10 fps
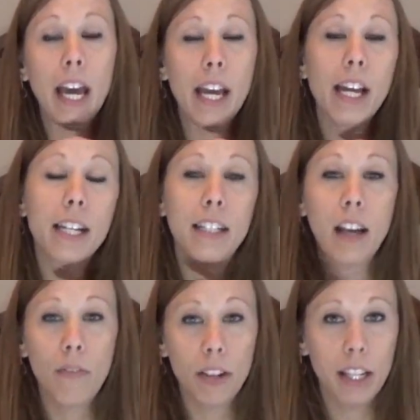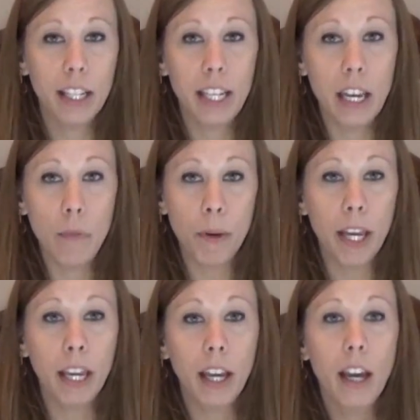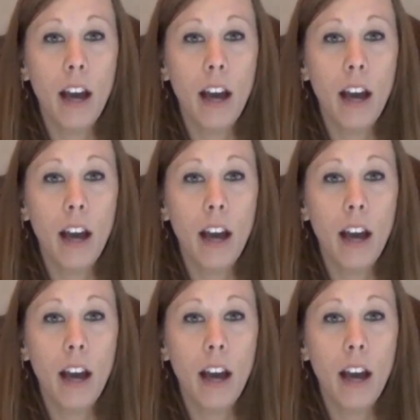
and definitely keeping.